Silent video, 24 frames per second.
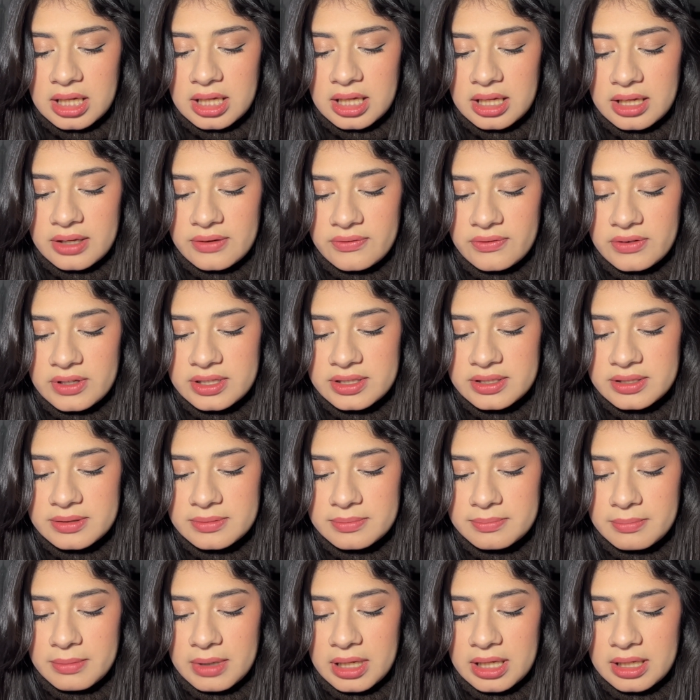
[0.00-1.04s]
If it's
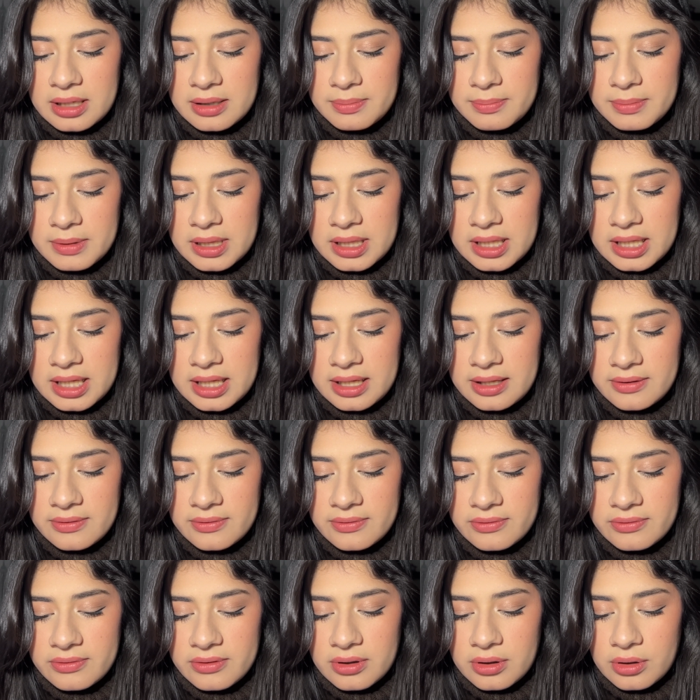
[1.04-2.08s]

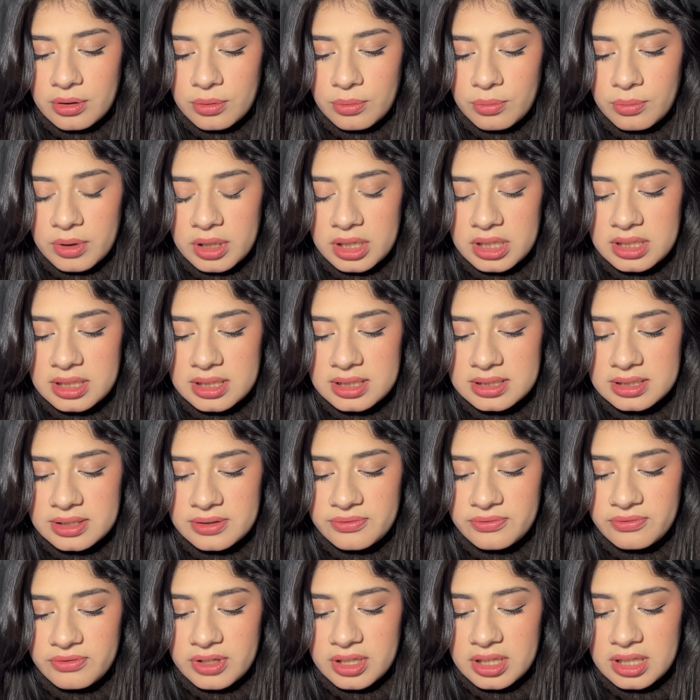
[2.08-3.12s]
make-believe, why does it
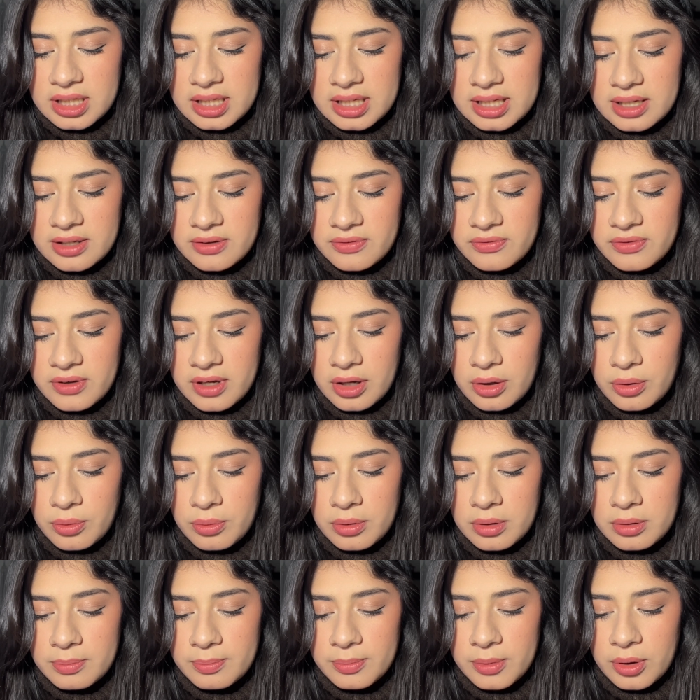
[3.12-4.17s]
feel like a vow
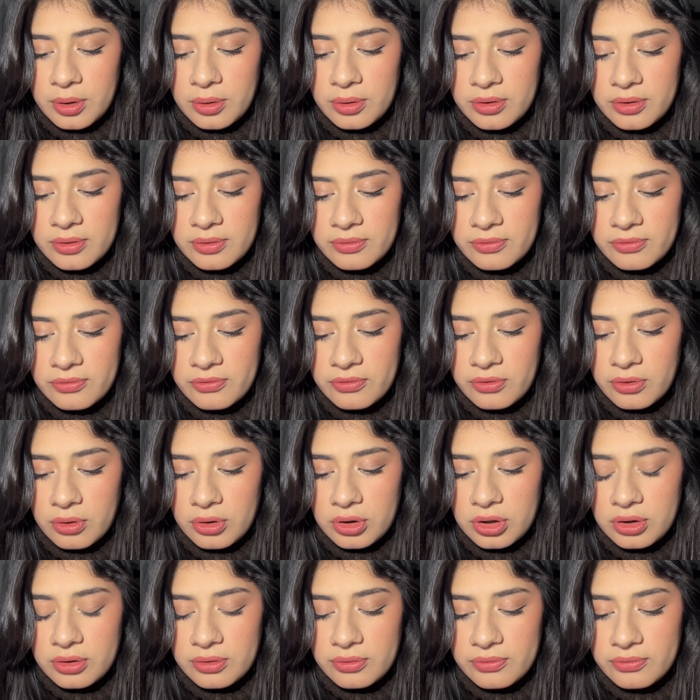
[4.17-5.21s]
will both
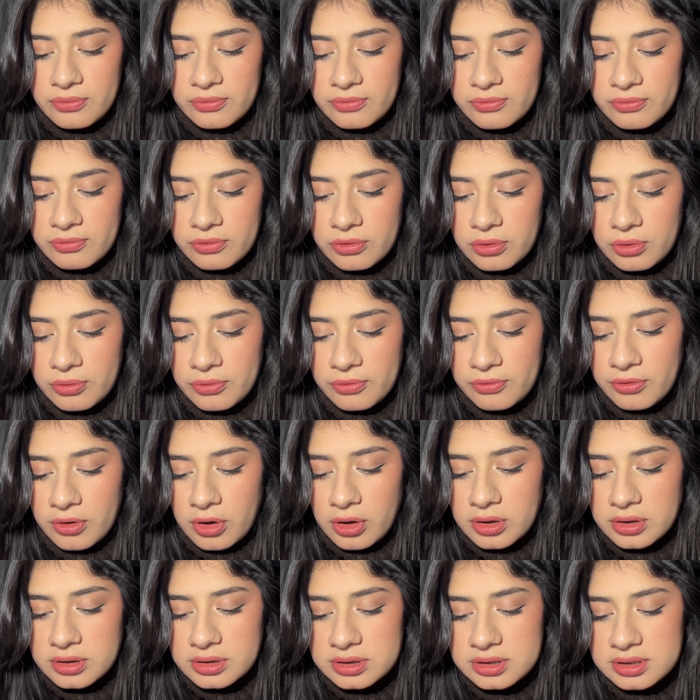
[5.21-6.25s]

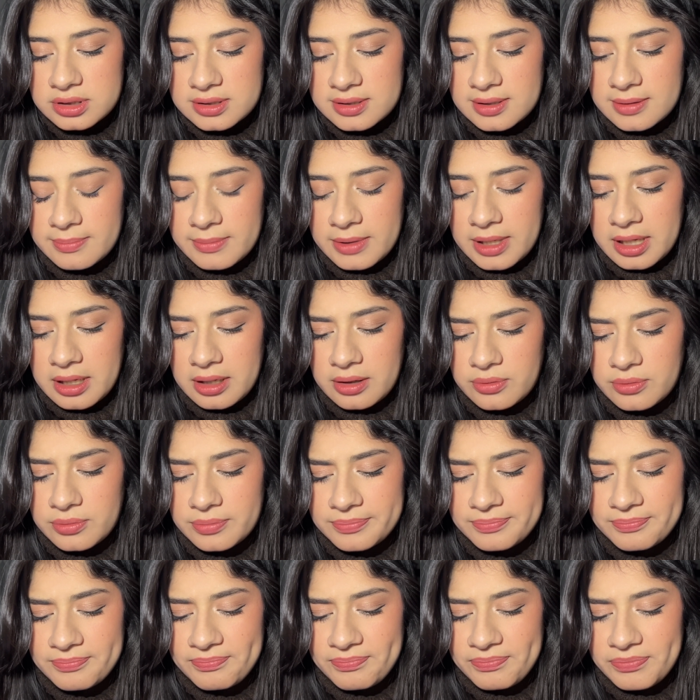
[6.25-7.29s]
unfold somehow?
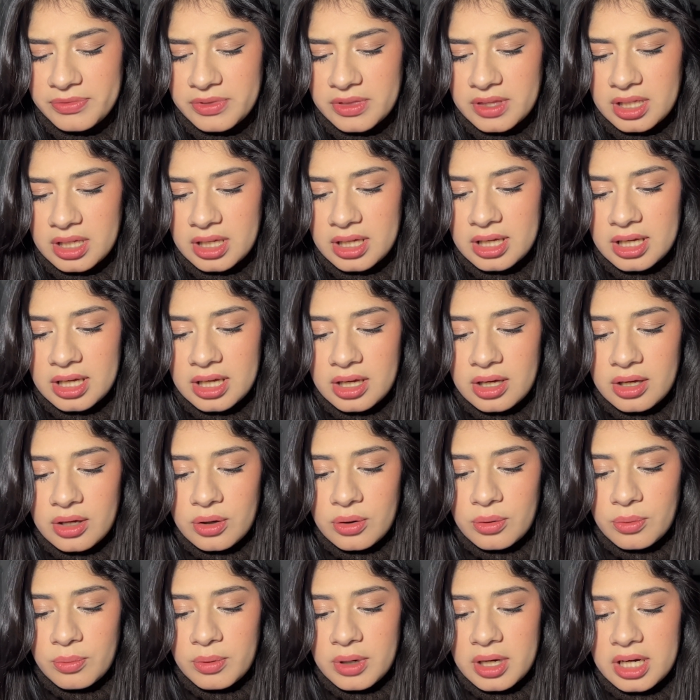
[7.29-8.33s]

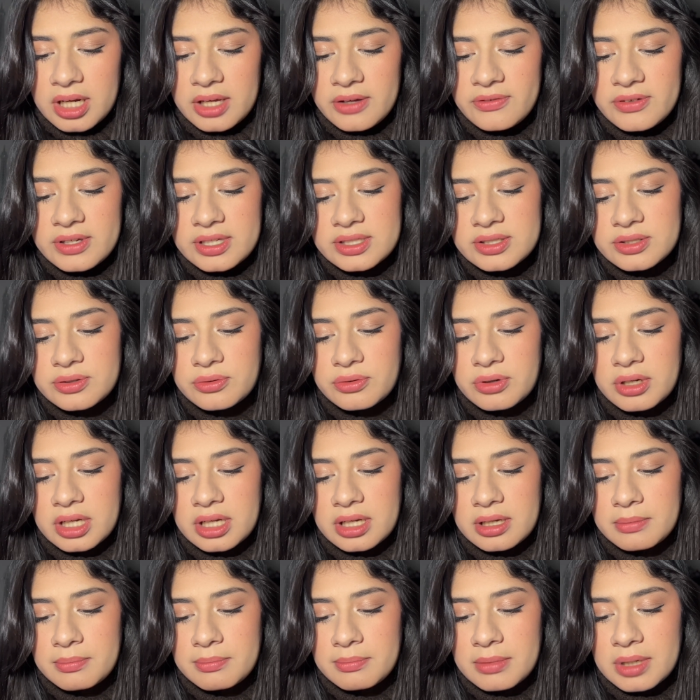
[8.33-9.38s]
What if he's
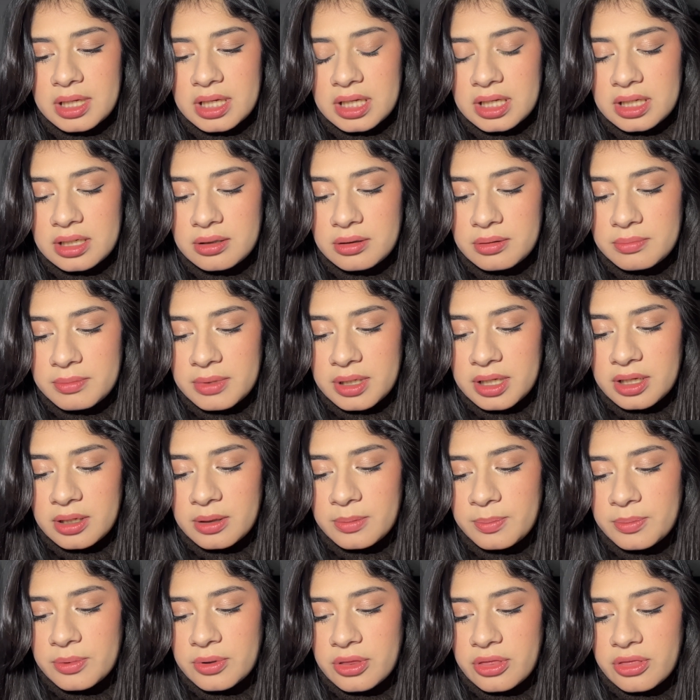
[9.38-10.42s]
gritting mine on my
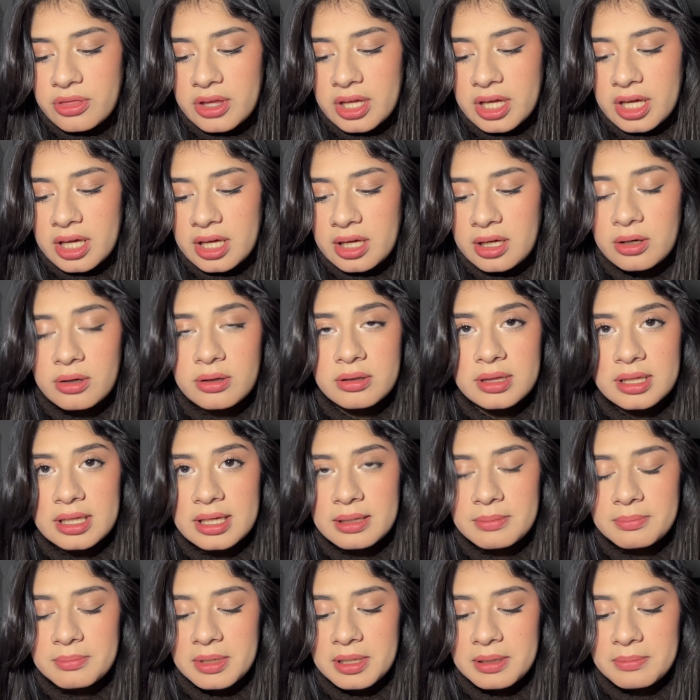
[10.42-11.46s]
upper thigh, only
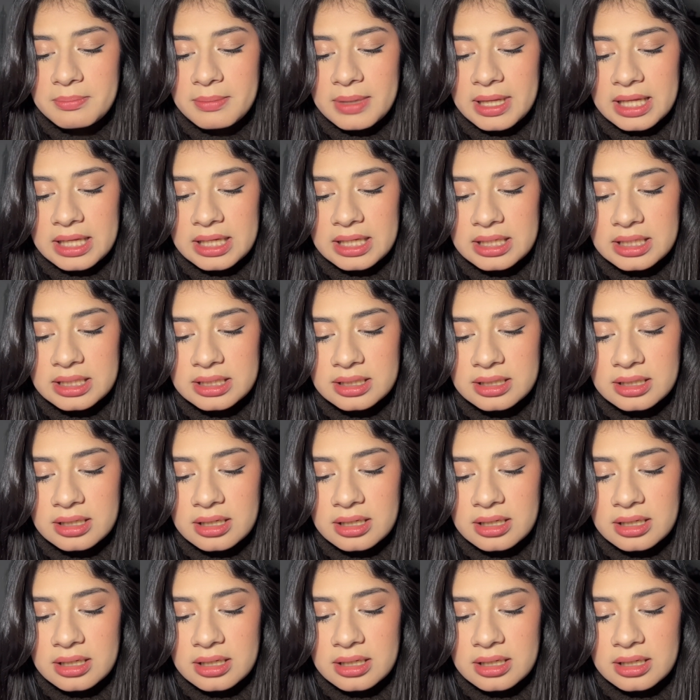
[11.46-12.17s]
in my mind?